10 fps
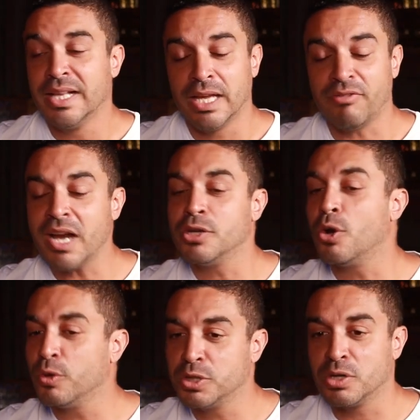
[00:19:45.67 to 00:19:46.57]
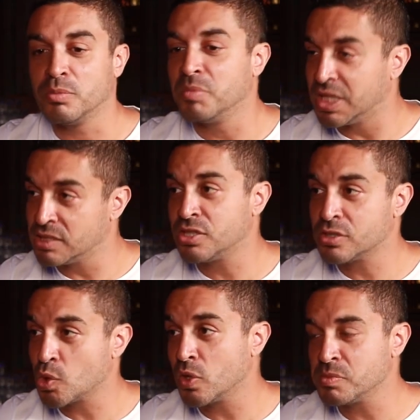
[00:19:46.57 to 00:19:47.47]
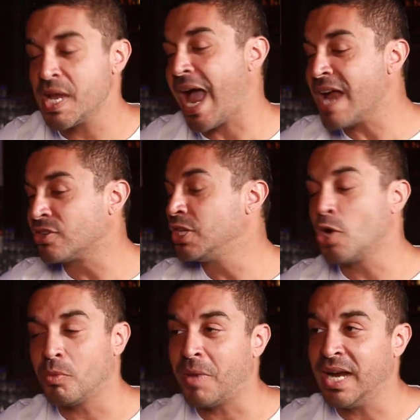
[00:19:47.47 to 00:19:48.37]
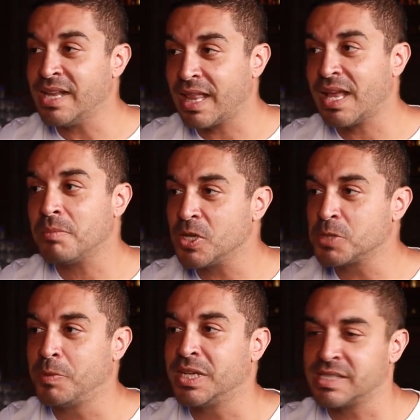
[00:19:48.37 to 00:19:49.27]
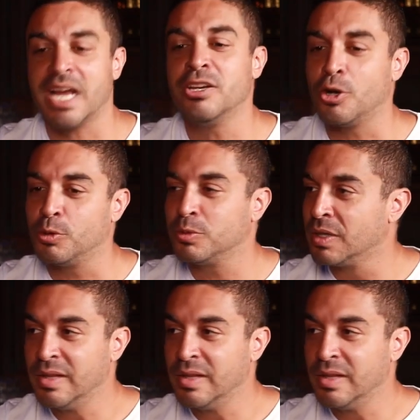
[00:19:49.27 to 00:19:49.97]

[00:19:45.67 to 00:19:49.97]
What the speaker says: If I know you're malicious towards me, I actually don't mind that much, because I know